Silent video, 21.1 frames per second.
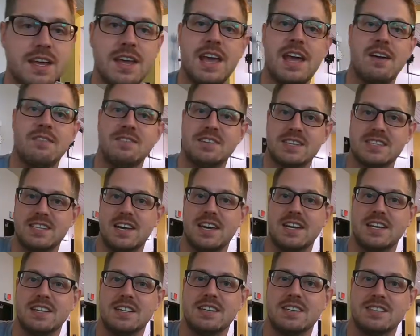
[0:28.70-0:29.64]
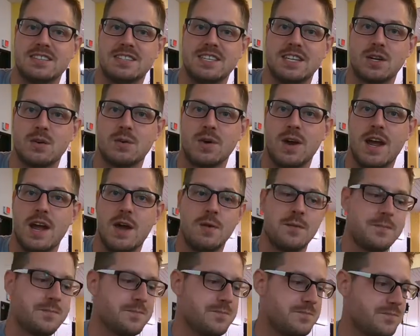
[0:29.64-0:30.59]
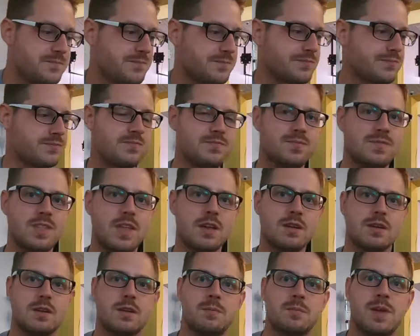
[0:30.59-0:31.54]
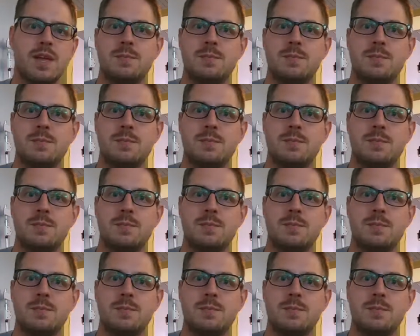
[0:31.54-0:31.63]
have decided to stick around.